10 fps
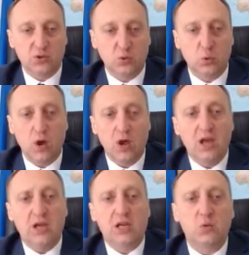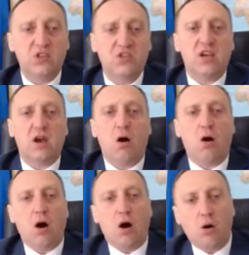uh, in which they
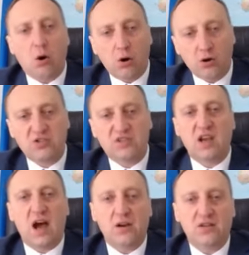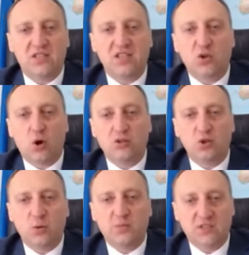urge the IOC to
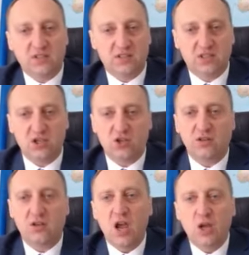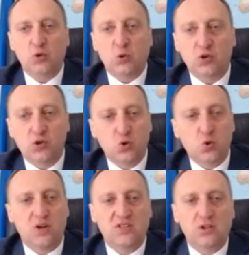adopt a decision to
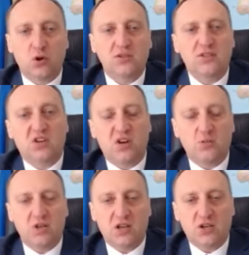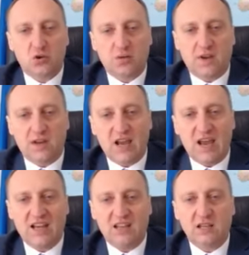ensure the non-discrimination of any
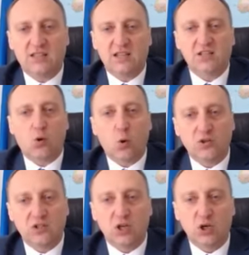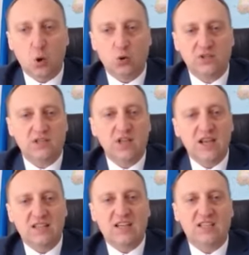athlete, and accordingly noted
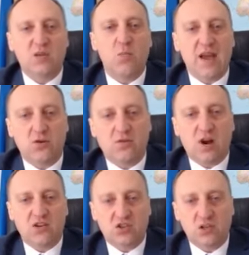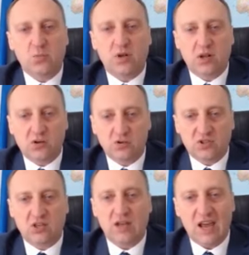that the ban of Russian and
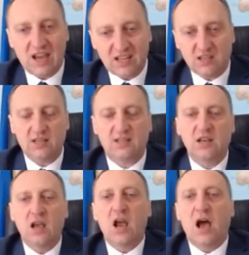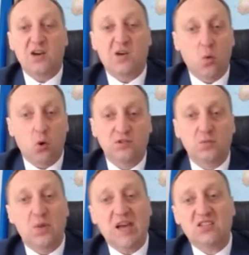Belarusian athletes, I
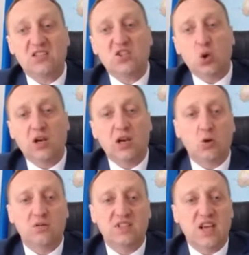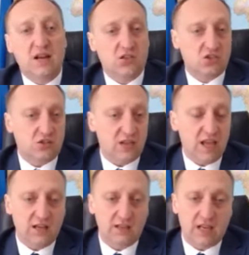quote, based solely on their
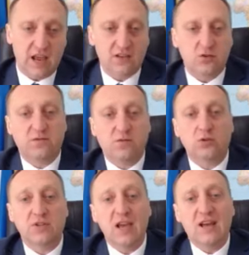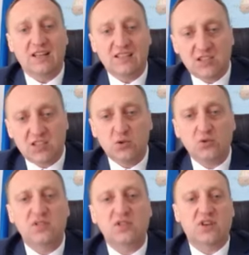nationality, end of quote,
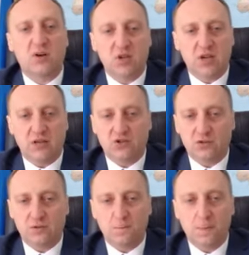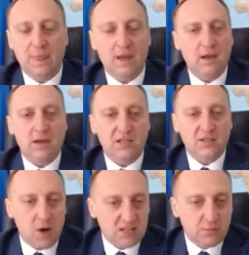constitutes discrimination.
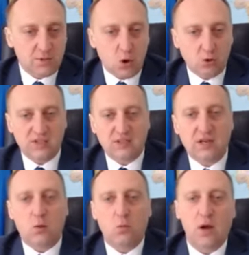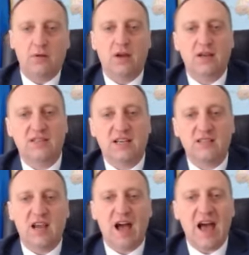It must be noted, however, that
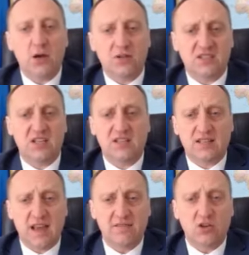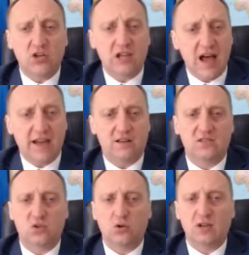the IOC's heavy
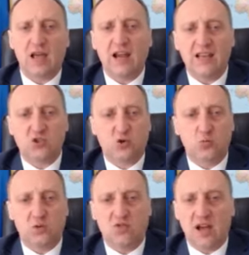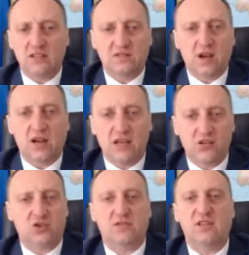reliance on alleged human rights
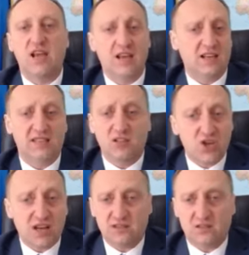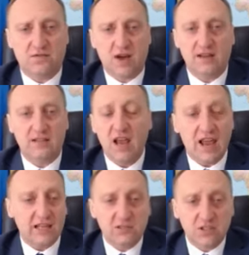violations is unjustified
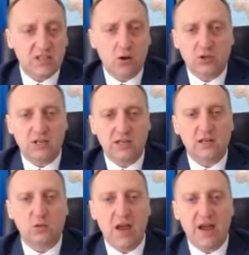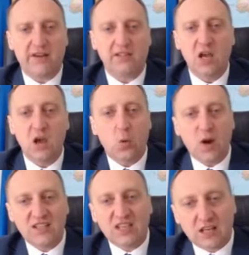and without legal merit,
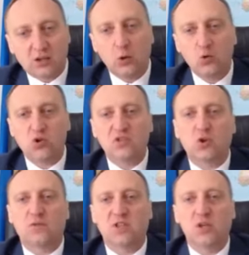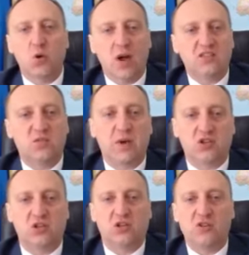where the conclusions of the UN
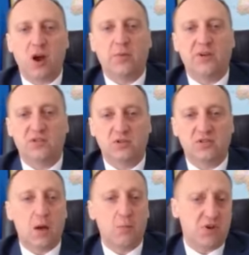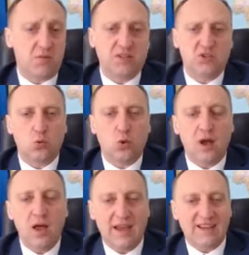special rapporteurs are
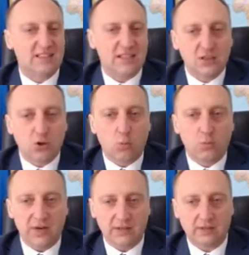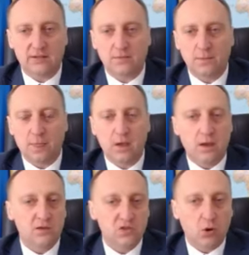premature and incomplete.
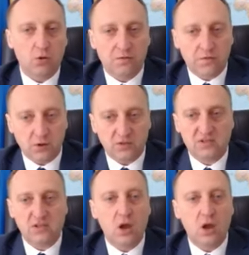So, first,